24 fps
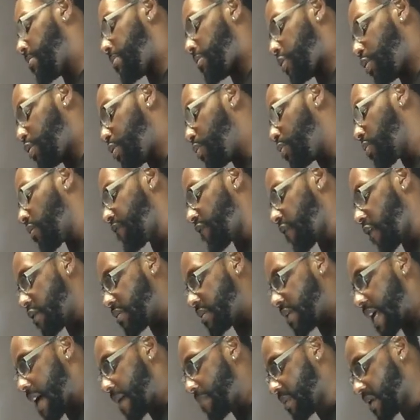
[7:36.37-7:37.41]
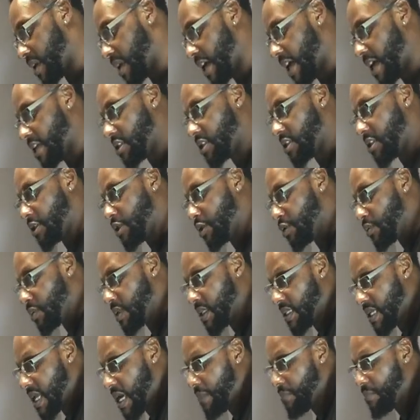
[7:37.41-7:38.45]
do the first application, you
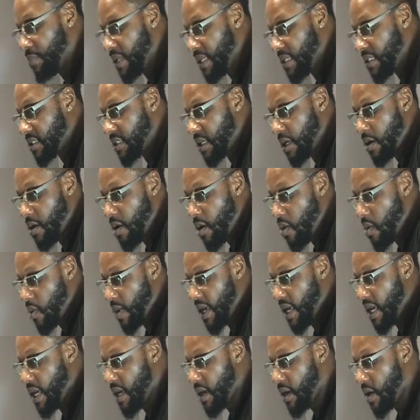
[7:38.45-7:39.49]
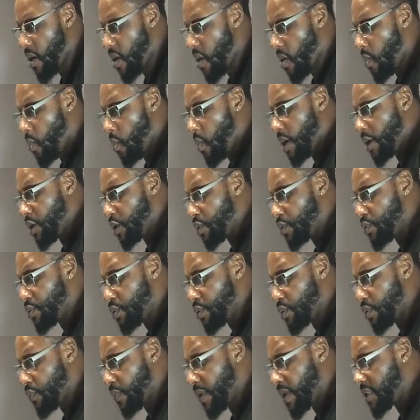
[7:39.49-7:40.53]
did not bleach their whole head, when you
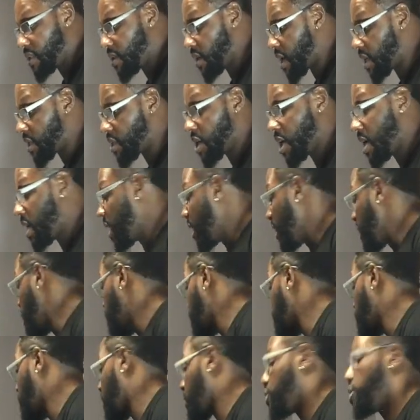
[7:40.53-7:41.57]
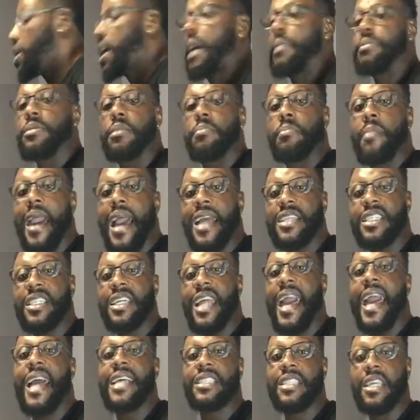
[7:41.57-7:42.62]
do the retouch, it is your job to match
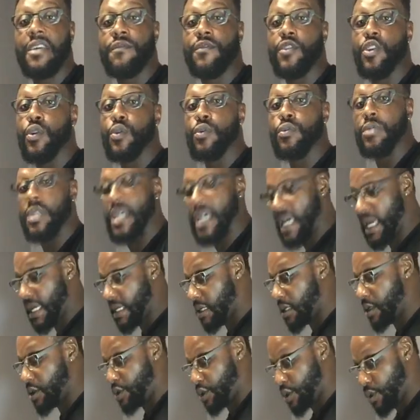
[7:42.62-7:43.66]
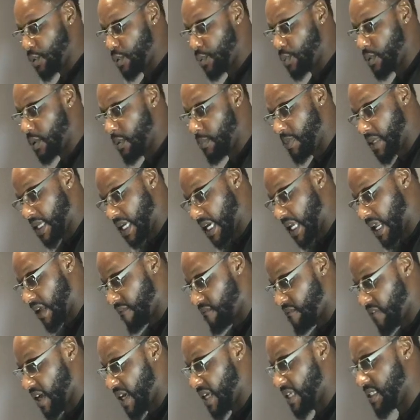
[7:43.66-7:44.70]
it as if you did do the beginning
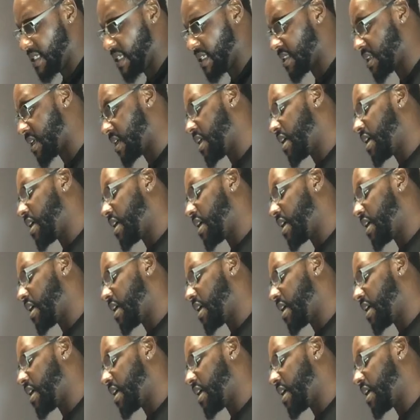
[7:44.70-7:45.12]
phases.